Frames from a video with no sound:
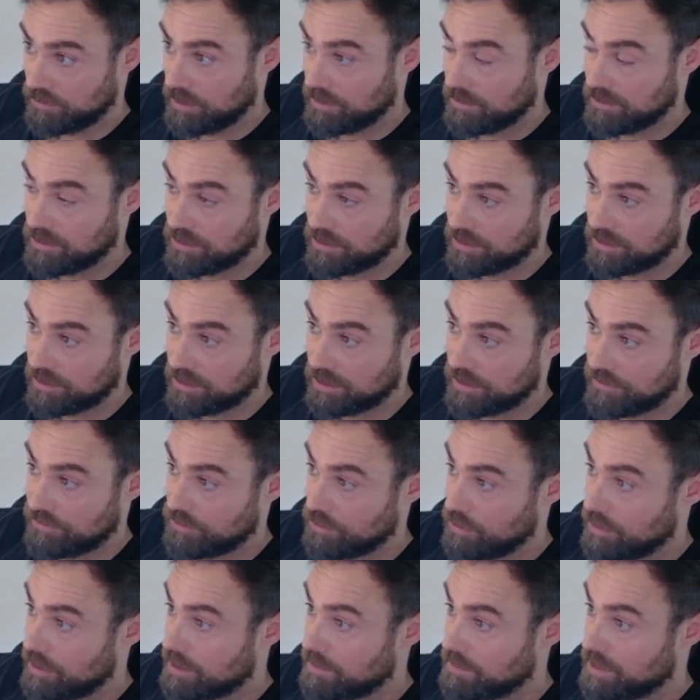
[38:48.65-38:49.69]
And
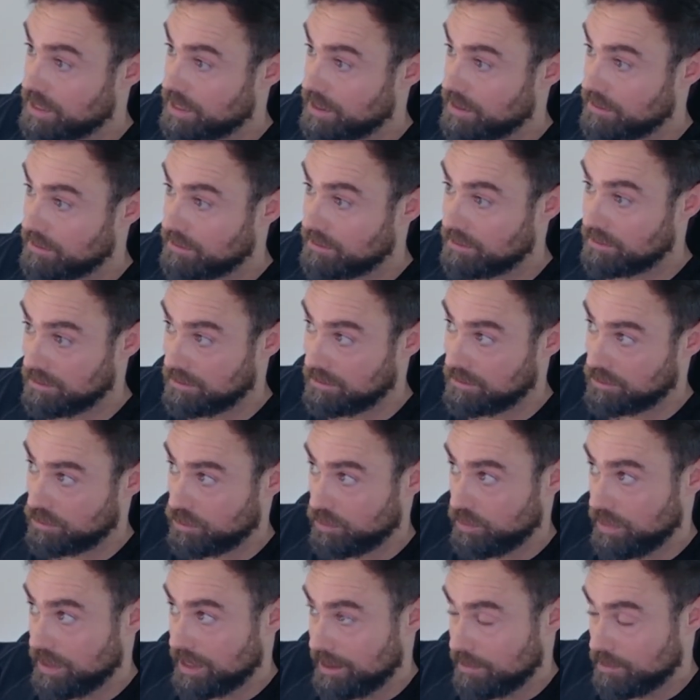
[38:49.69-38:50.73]
successful, I mean, to
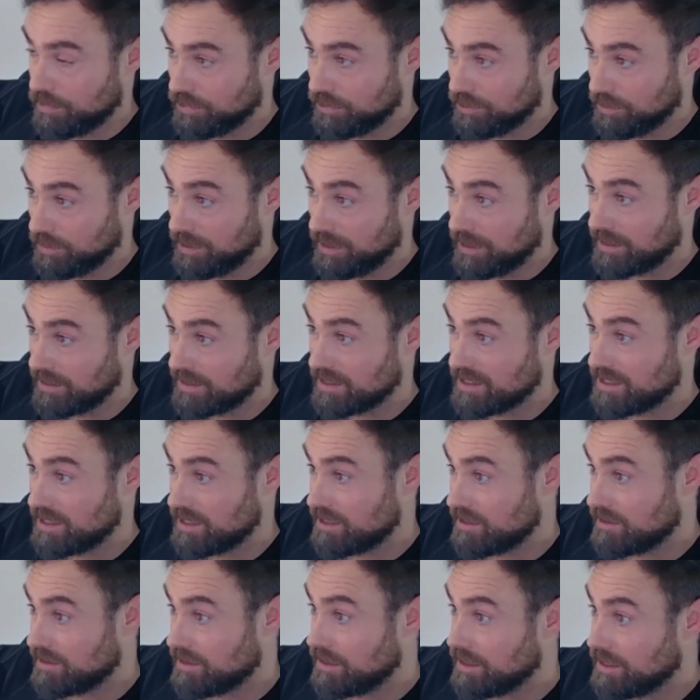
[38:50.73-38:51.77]
be able to be
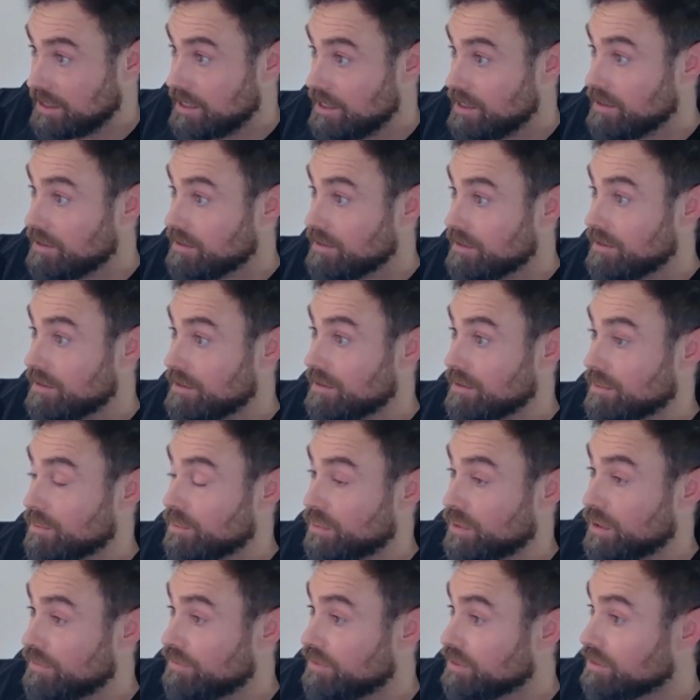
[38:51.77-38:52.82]
consistently
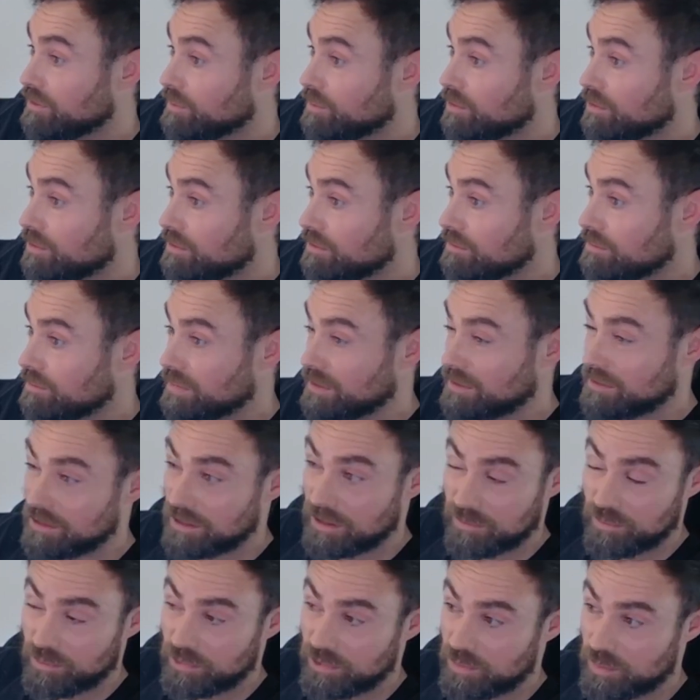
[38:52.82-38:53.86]
profitable, but
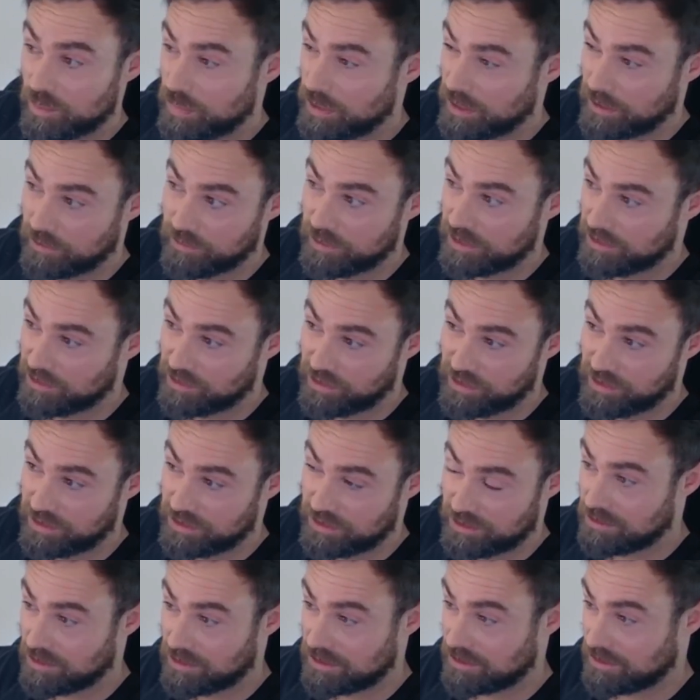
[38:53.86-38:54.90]
not with big
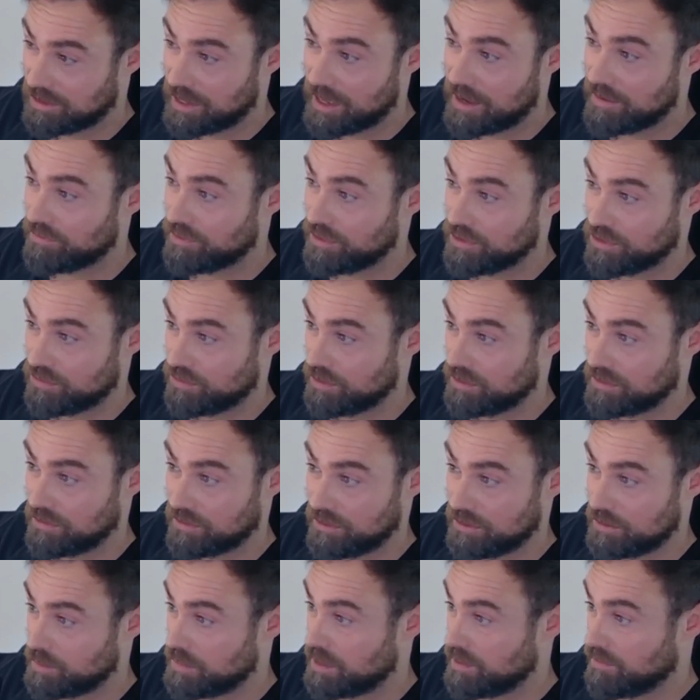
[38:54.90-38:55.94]
returns, just average
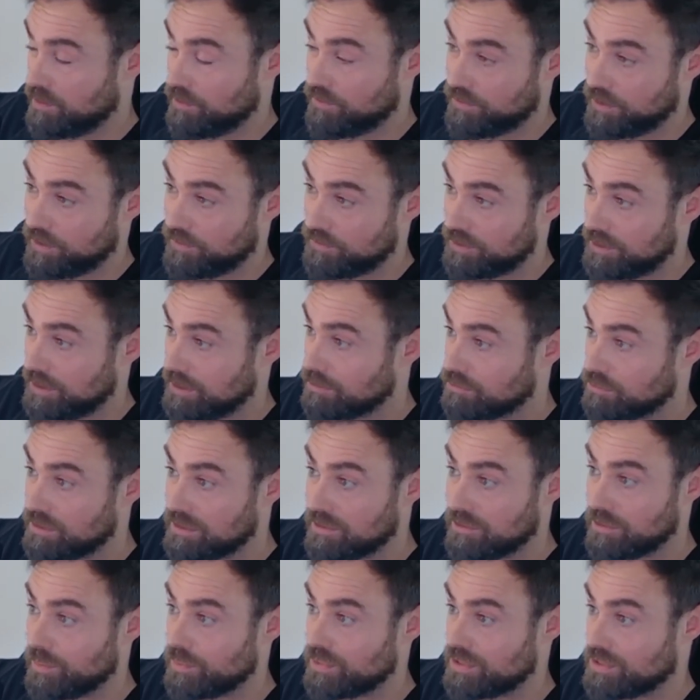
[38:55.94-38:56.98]
returns, maybe 15,
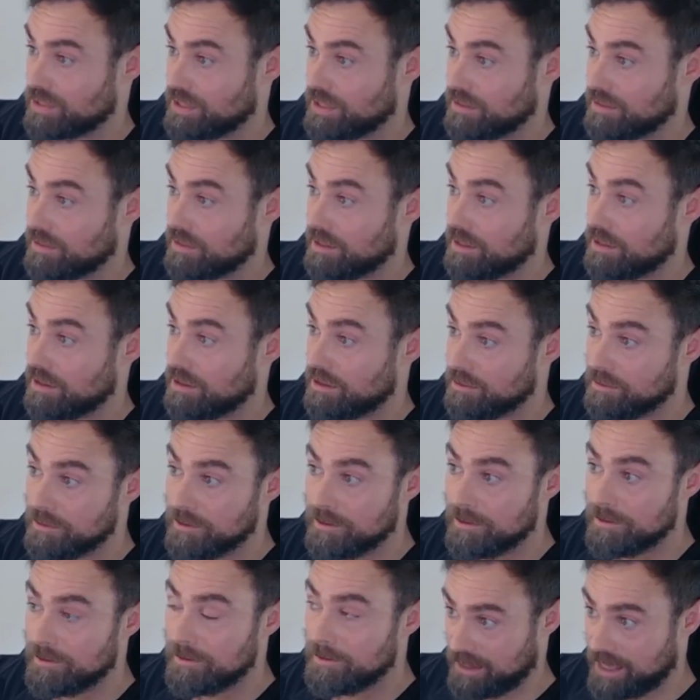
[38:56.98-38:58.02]
20% a year.
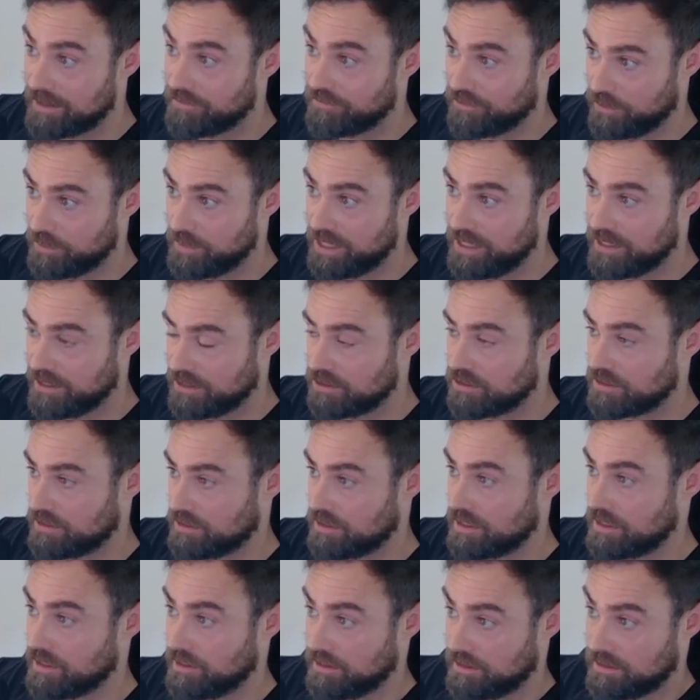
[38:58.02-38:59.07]
That for me
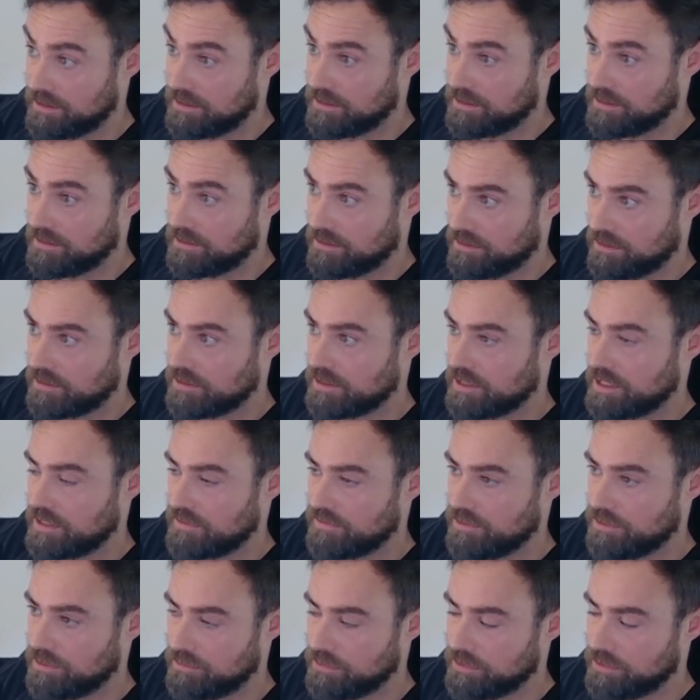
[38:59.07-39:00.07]
is it's successful.